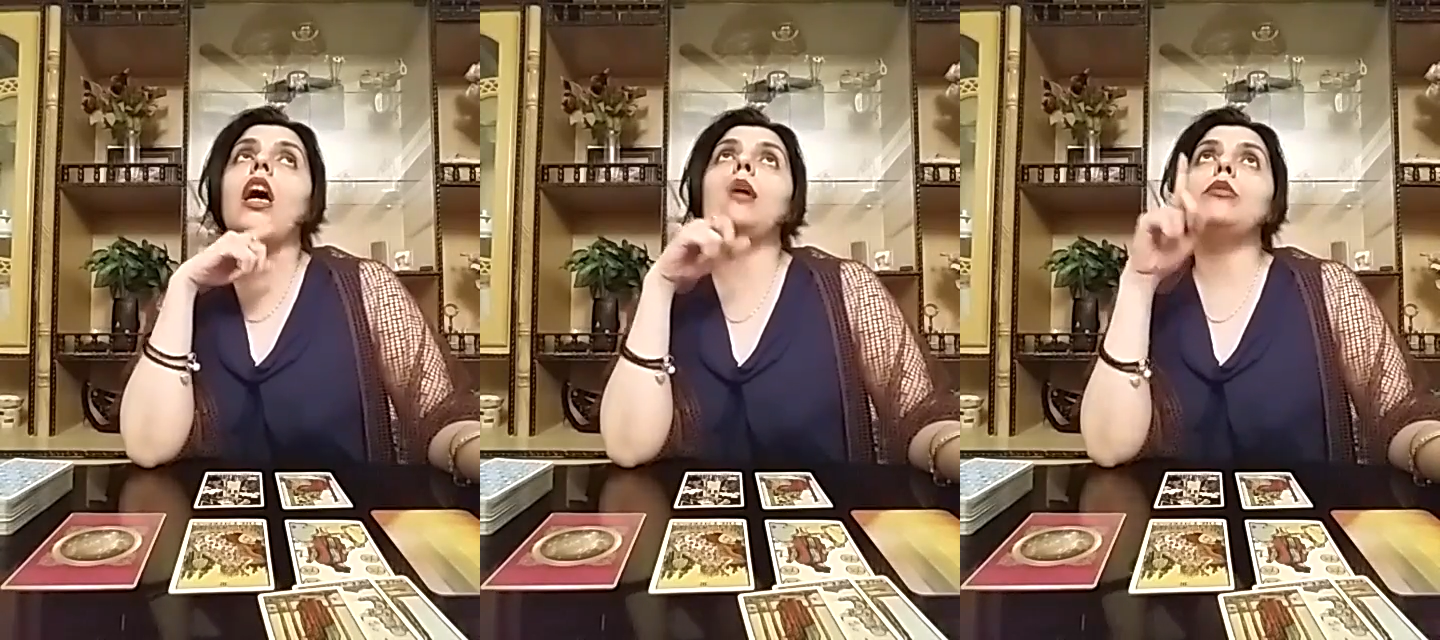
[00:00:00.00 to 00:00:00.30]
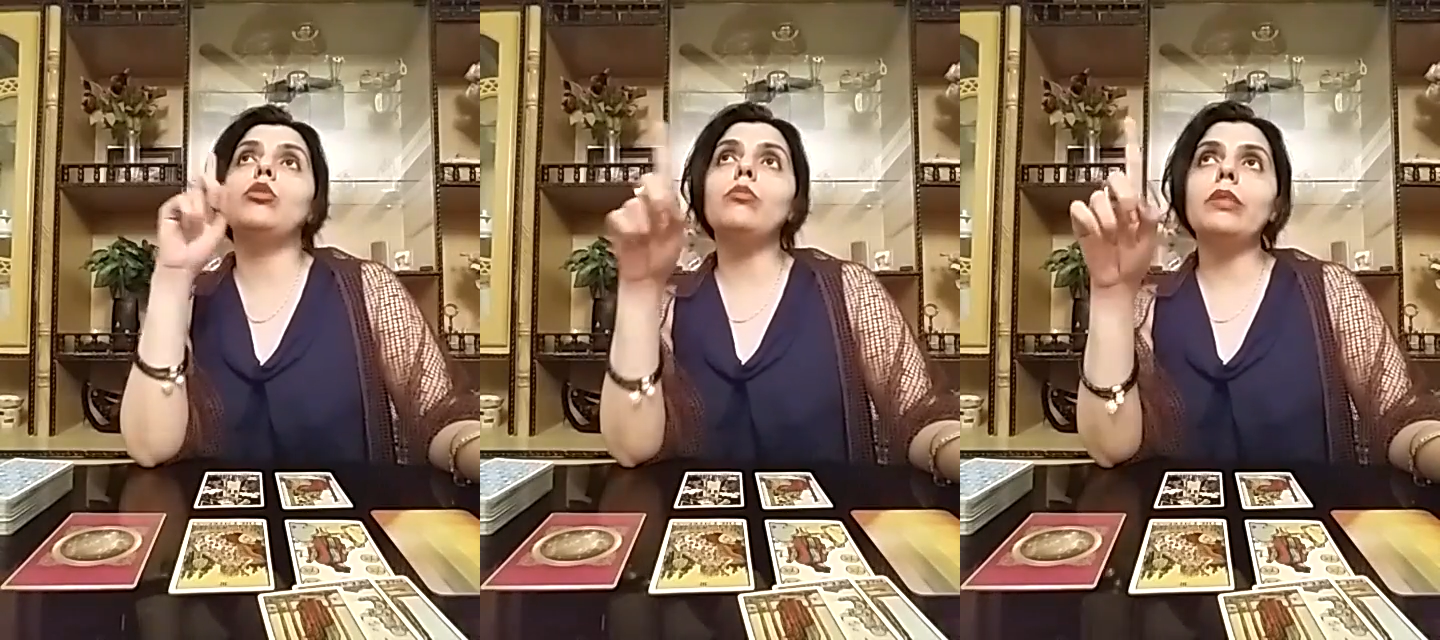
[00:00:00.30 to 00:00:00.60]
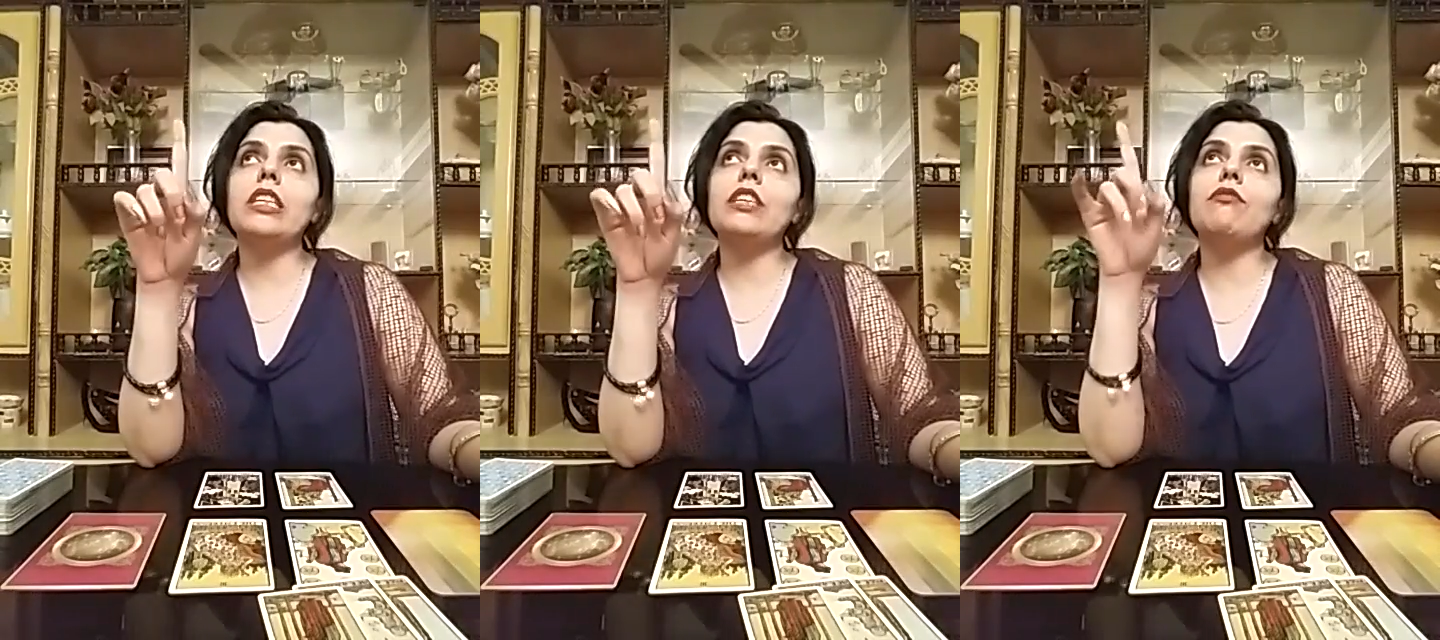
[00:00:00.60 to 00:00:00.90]
I do
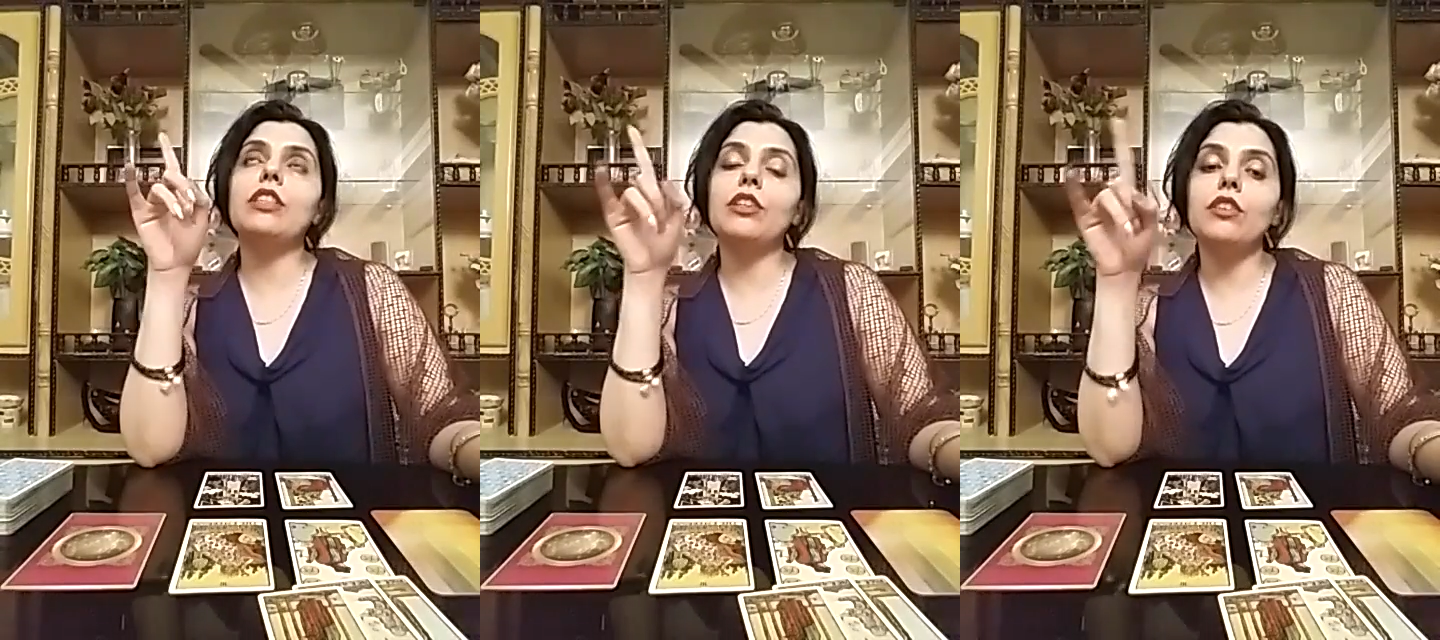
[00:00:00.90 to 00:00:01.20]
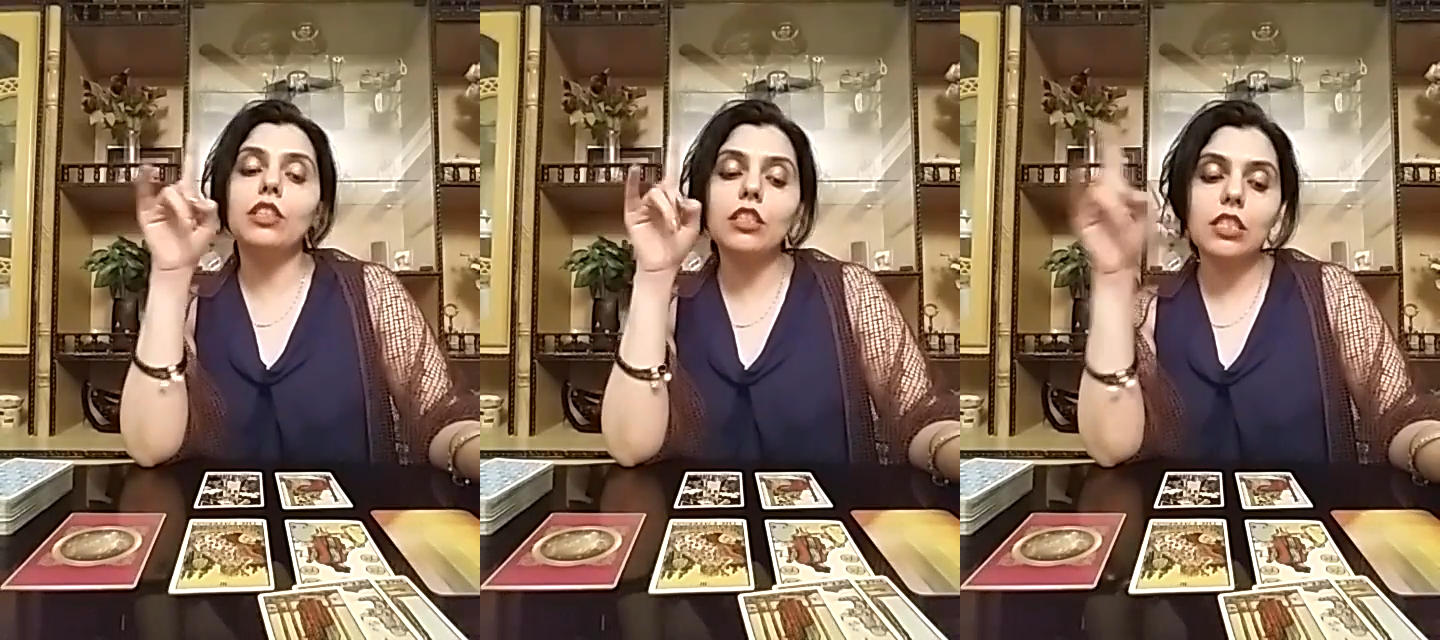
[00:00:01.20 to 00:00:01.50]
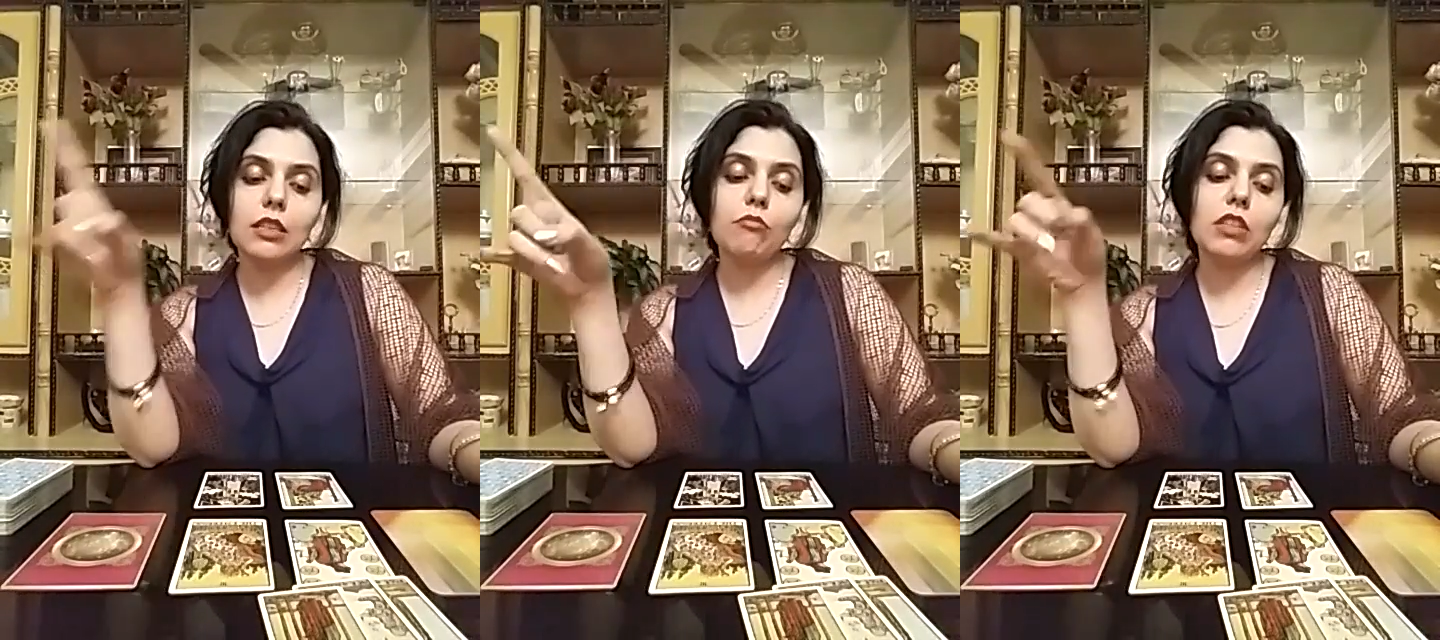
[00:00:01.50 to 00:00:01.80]
believe there
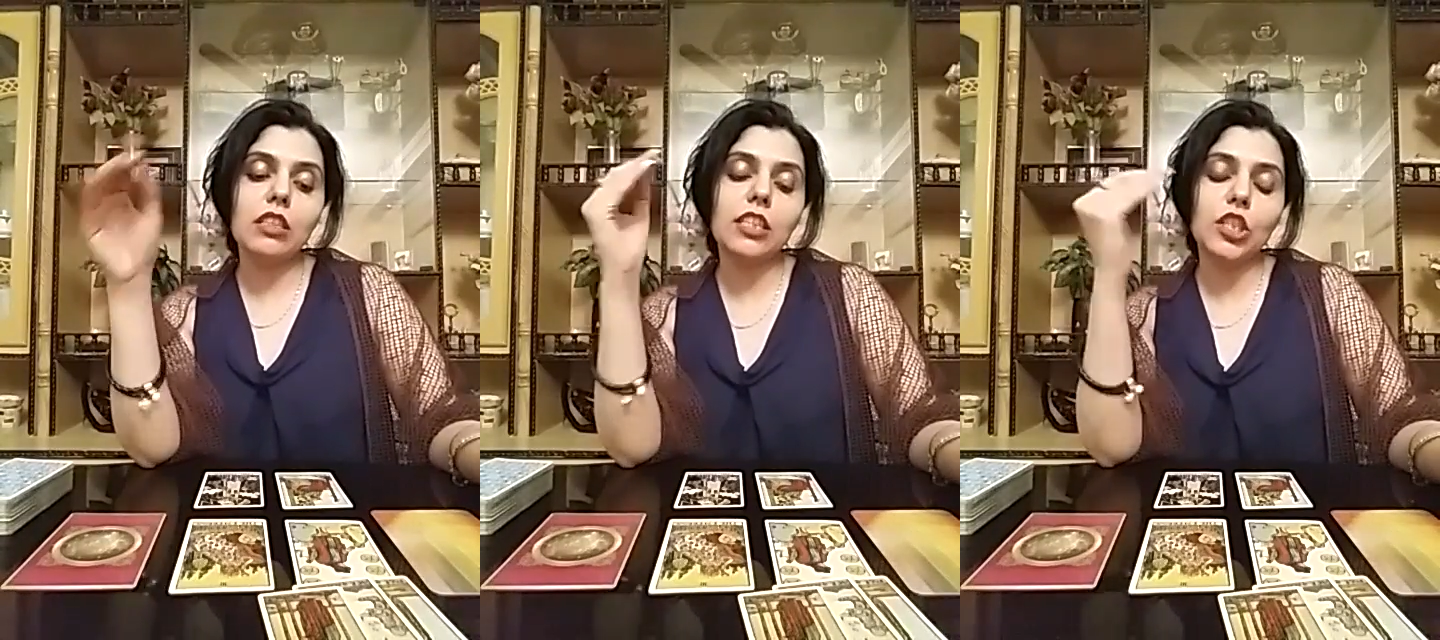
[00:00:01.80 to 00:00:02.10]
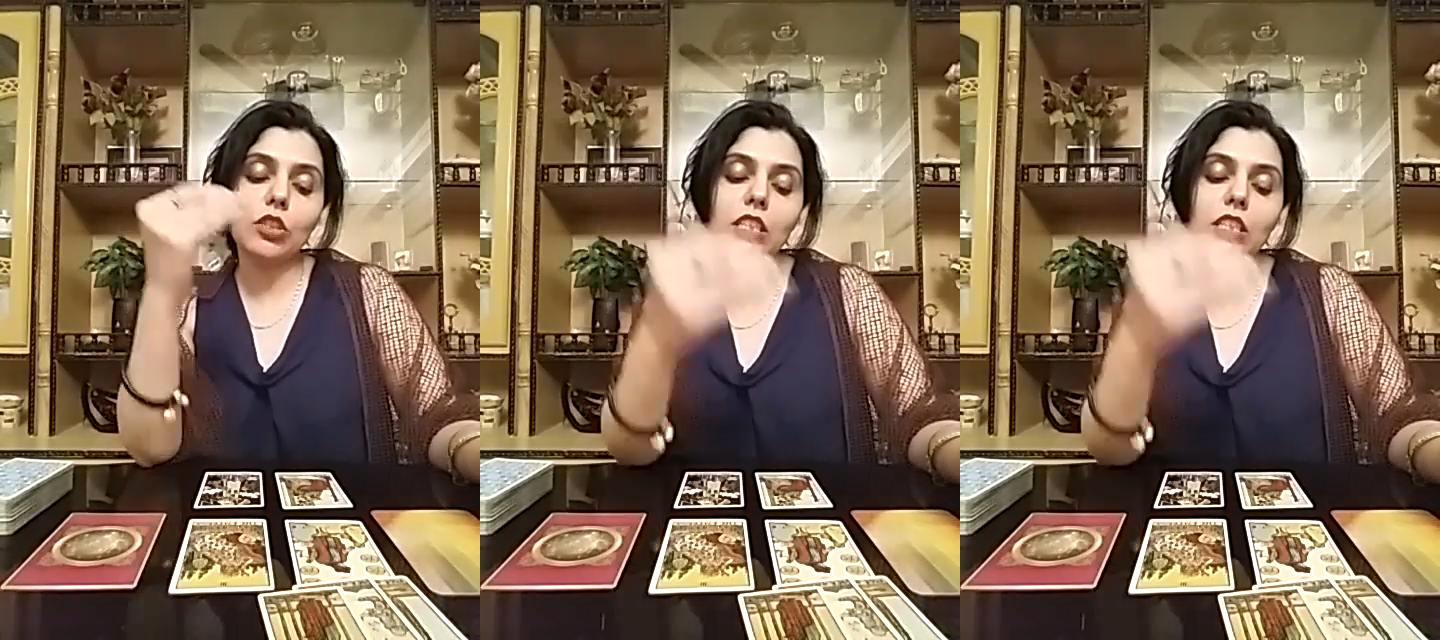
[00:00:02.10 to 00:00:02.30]
is something that